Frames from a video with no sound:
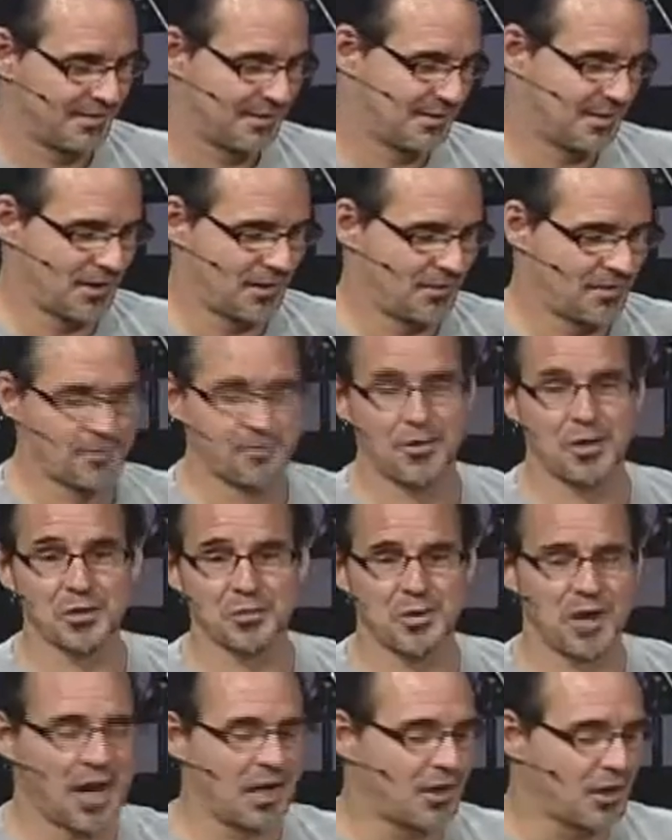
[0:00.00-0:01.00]
So the
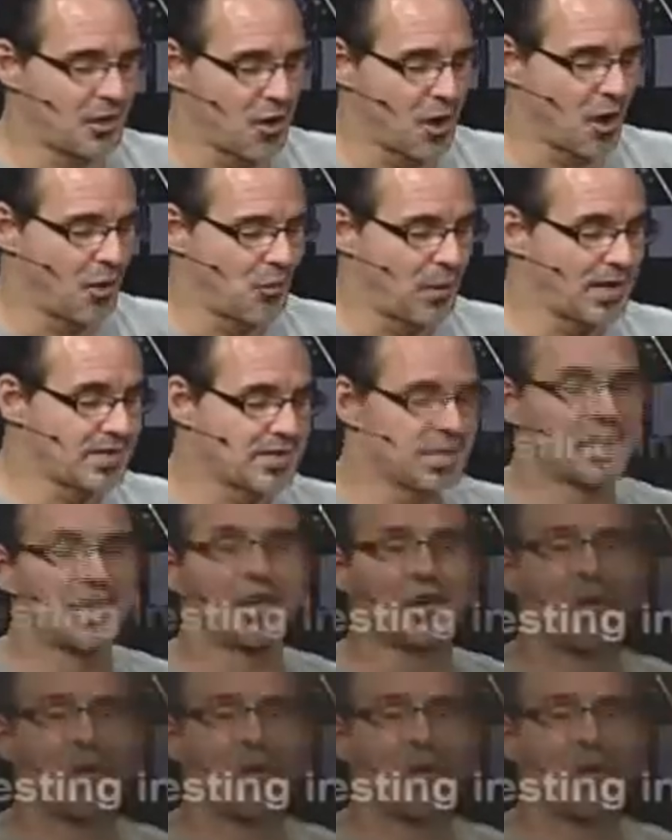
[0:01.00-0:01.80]
first one I could call Resting